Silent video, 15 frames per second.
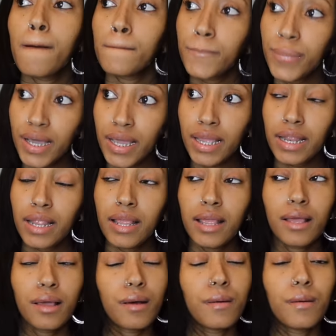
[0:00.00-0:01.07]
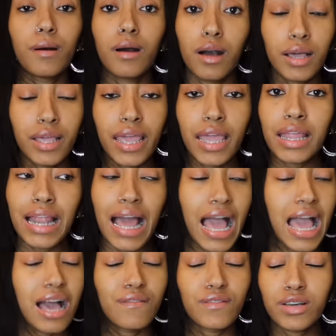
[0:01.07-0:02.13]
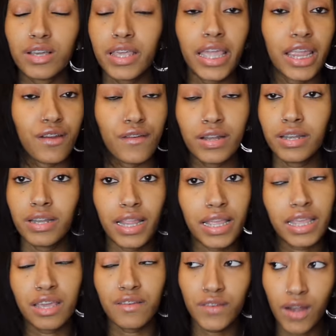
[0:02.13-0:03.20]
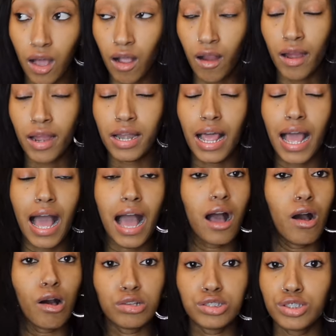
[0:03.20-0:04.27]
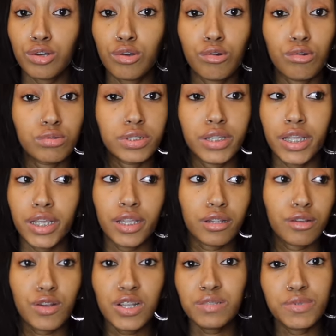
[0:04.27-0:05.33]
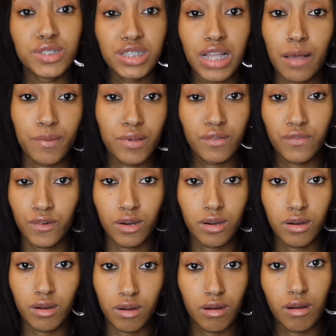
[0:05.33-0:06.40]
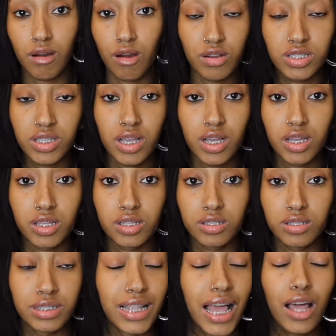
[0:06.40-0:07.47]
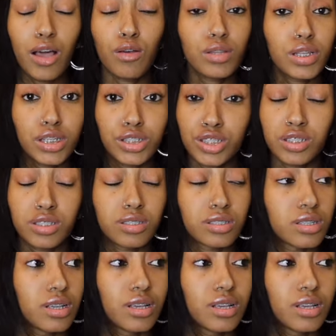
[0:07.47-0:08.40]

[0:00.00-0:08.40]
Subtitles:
But again, I have a caring and giving heart. I also did Christmas shopping for her sons, not only just